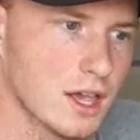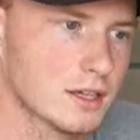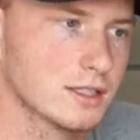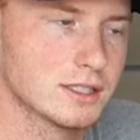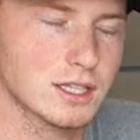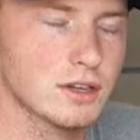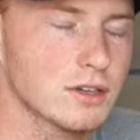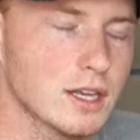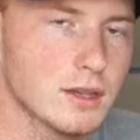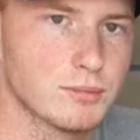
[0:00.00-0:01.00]

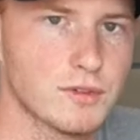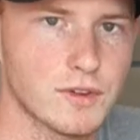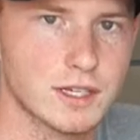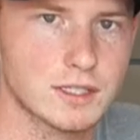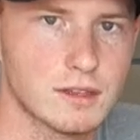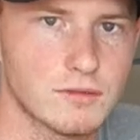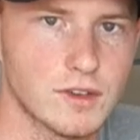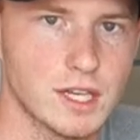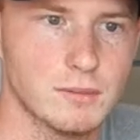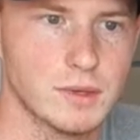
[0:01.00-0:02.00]
consider getting professionally
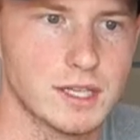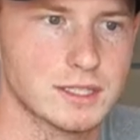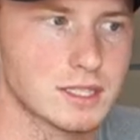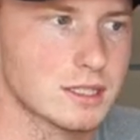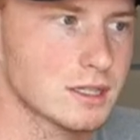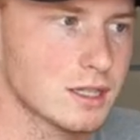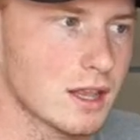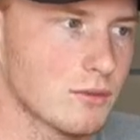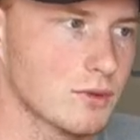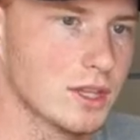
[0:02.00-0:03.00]
fitted because it's something
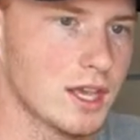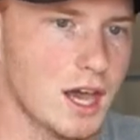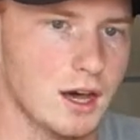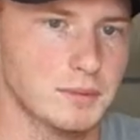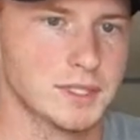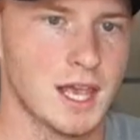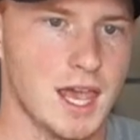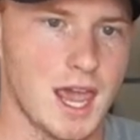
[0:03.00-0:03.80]
that really helps